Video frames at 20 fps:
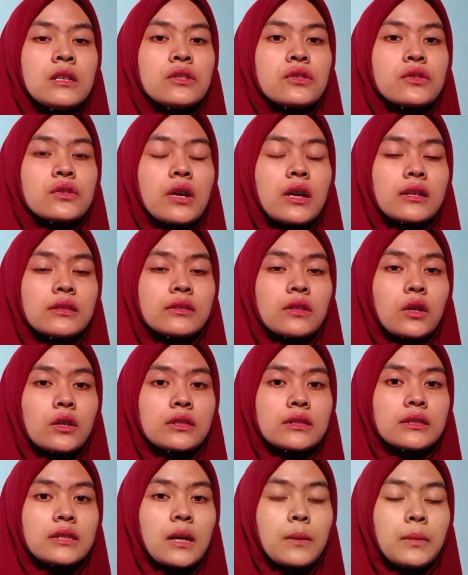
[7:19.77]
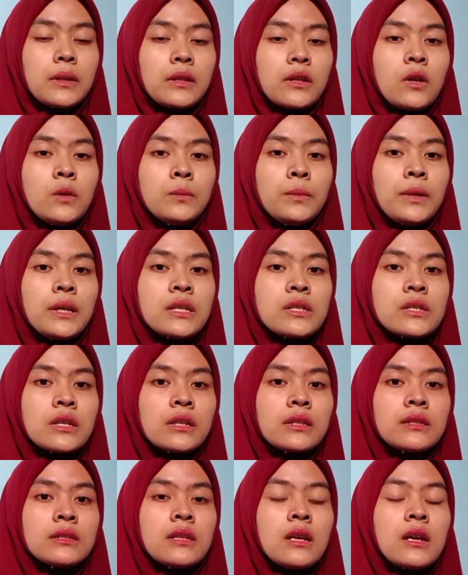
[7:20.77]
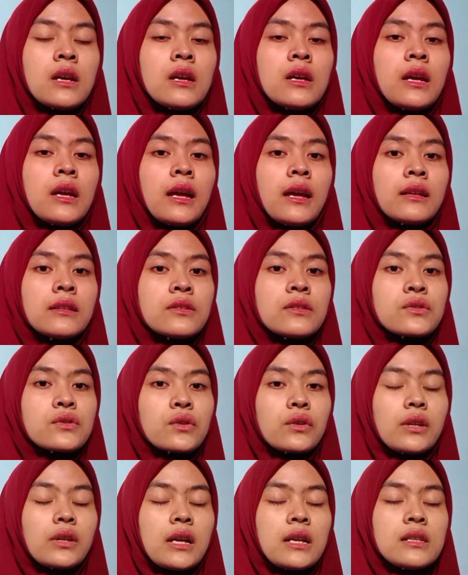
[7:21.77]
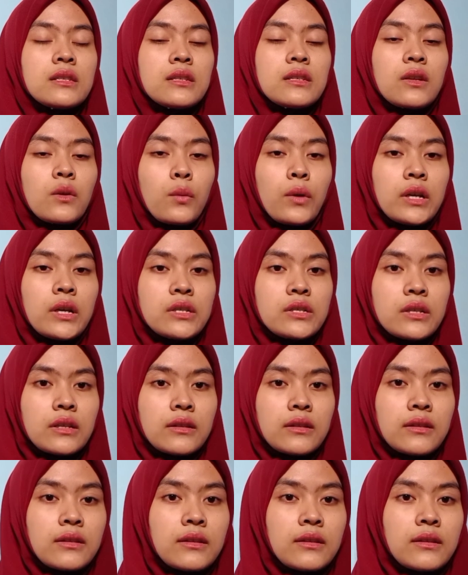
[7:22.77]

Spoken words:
chart or table completion, and short answer question.